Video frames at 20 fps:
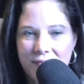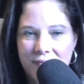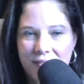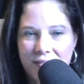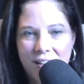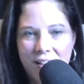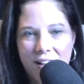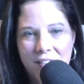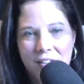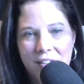
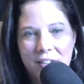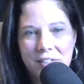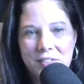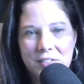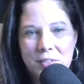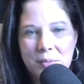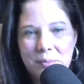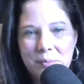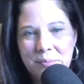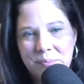Not that
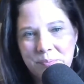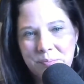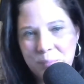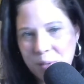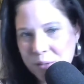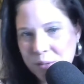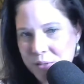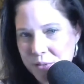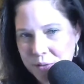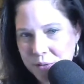it's
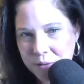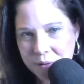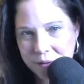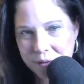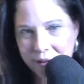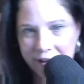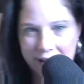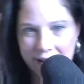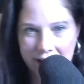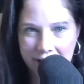personal
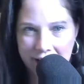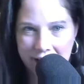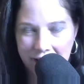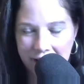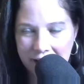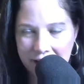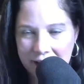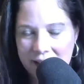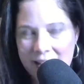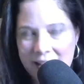or
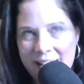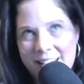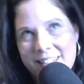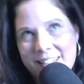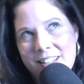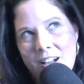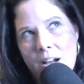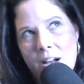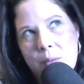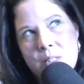anything.
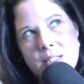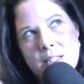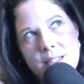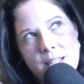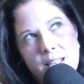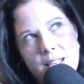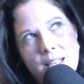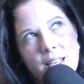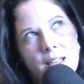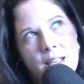Now, I'm just
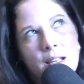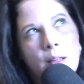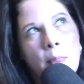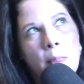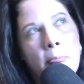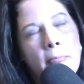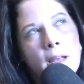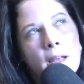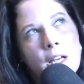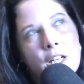thinking,
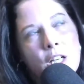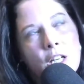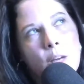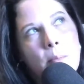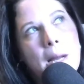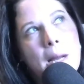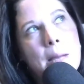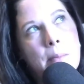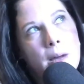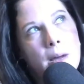you know,
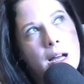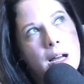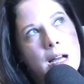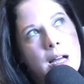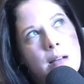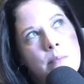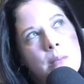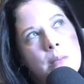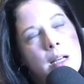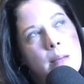my
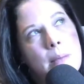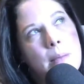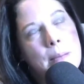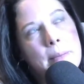mom, my